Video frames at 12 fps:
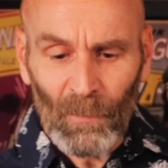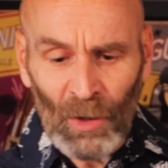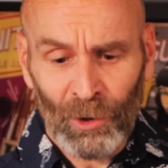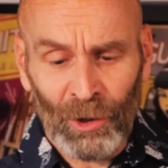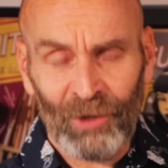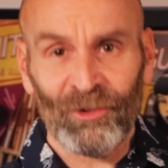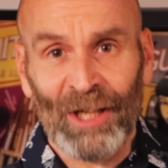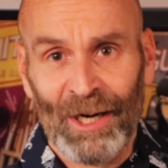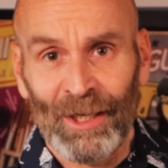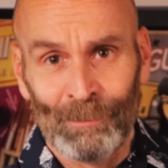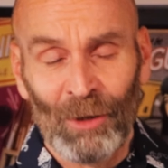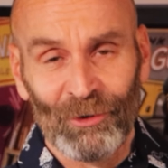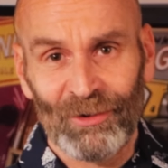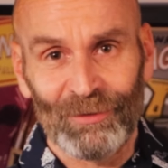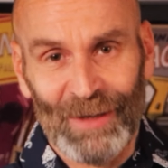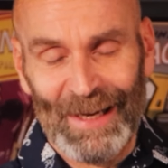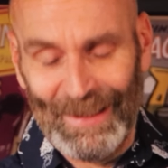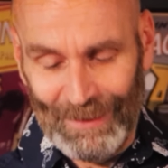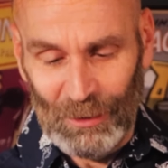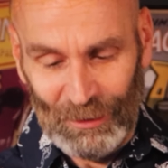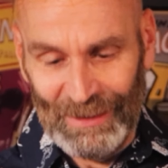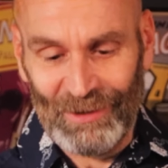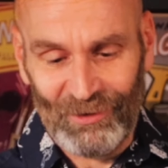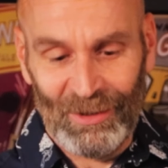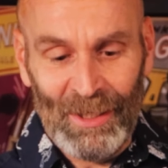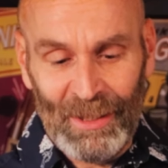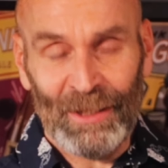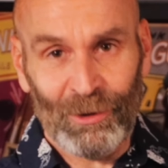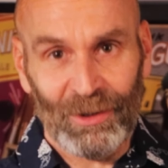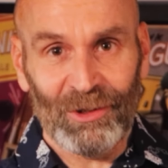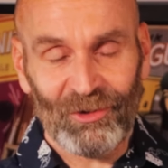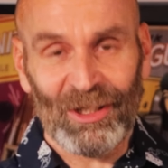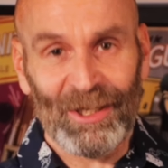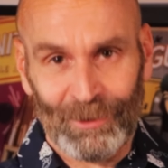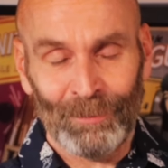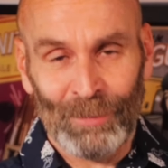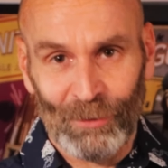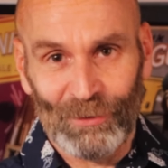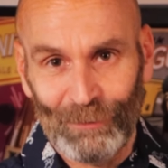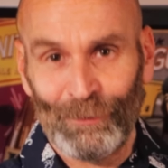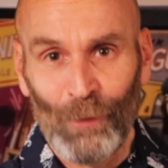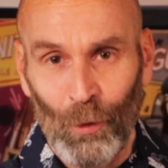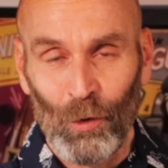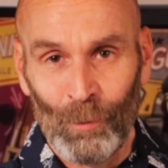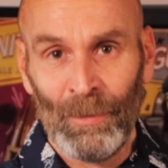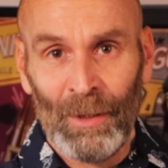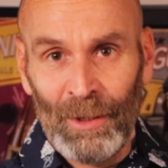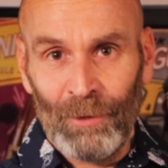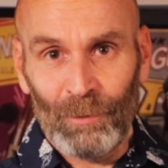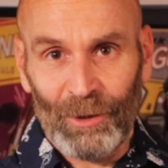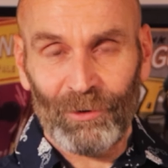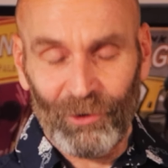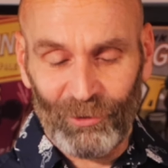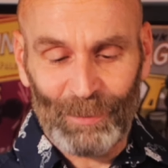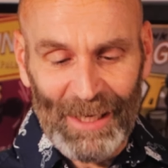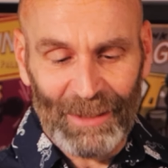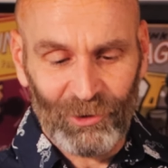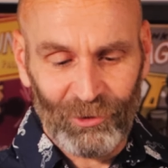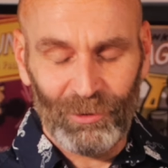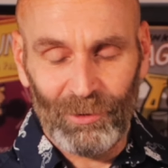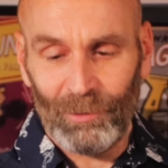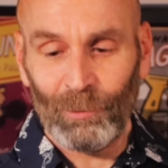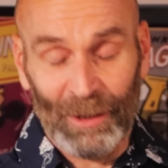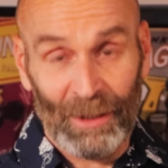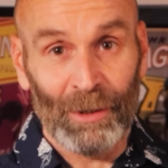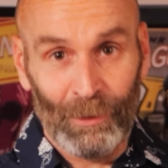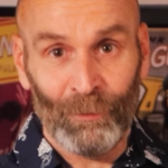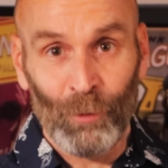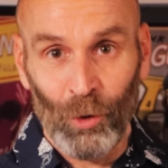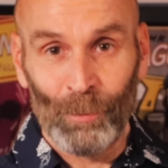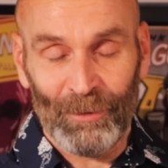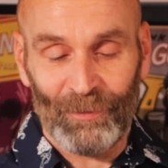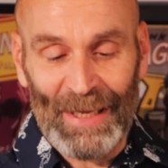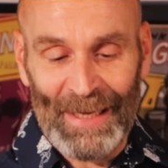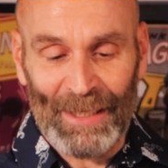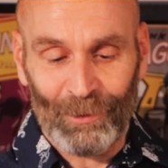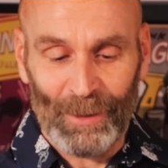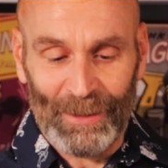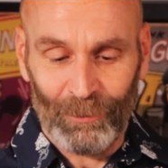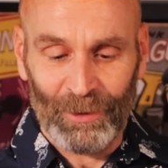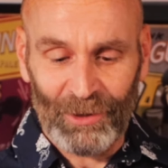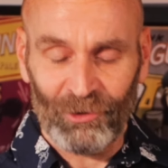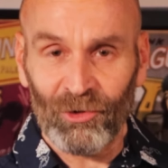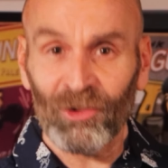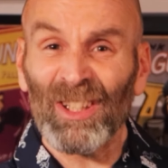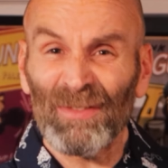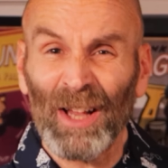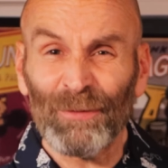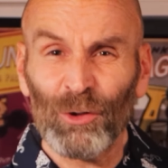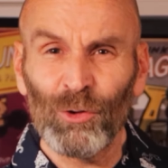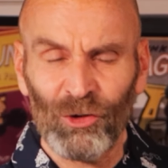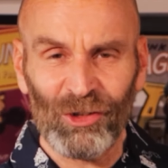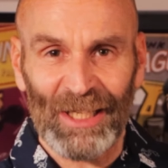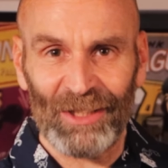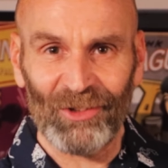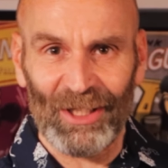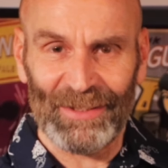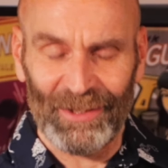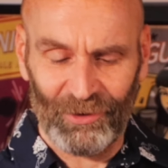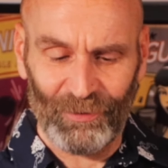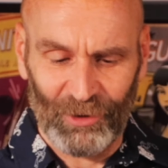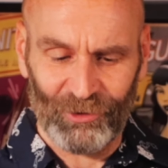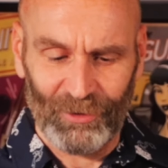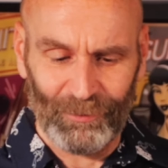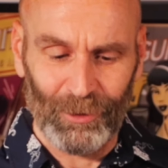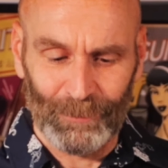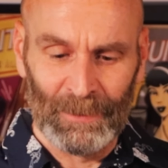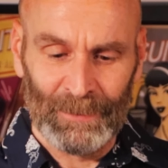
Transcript: you're going to start emulsifying all this, and you're going to start to build the foam with respect to the foam of the egg white, okay? So just give it a few shakes like this, first of all.